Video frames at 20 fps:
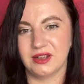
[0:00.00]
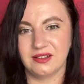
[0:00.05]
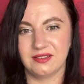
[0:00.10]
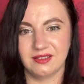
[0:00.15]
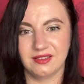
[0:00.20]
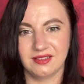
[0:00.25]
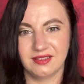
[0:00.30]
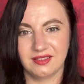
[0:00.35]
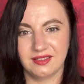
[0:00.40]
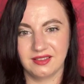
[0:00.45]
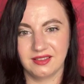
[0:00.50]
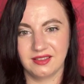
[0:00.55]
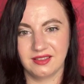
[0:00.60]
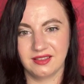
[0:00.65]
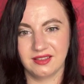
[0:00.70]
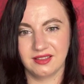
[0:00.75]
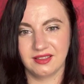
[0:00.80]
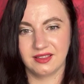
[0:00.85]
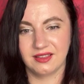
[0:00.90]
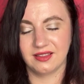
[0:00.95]
it.
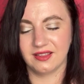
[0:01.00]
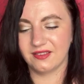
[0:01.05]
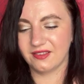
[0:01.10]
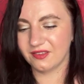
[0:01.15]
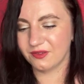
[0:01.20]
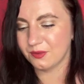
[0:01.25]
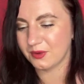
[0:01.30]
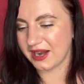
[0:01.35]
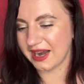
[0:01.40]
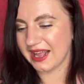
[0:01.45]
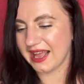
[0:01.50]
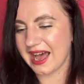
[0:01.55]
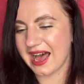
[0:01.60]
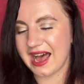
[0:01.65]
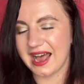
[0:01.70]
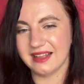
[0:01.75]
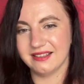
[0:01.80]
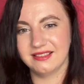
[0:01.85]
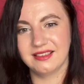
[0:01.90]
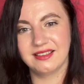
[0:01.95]
This is what I
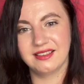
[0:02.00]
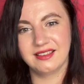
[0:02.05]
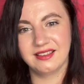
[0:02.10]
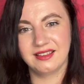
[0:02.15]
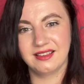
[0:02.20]
got.